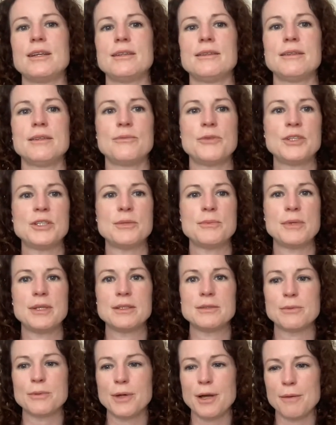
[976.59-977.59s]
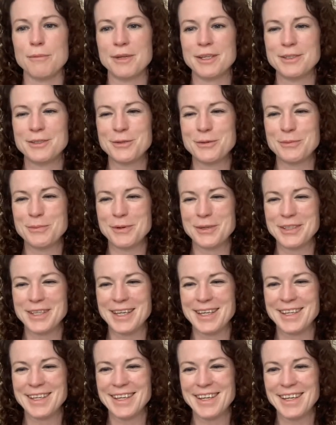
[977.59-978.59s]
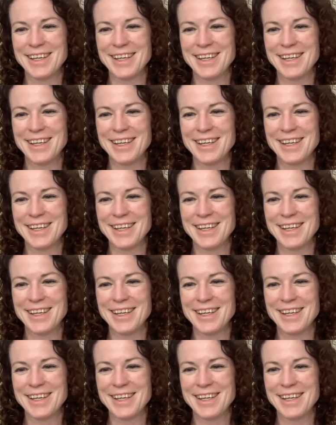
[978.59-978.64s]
and the vitamins will come into your body.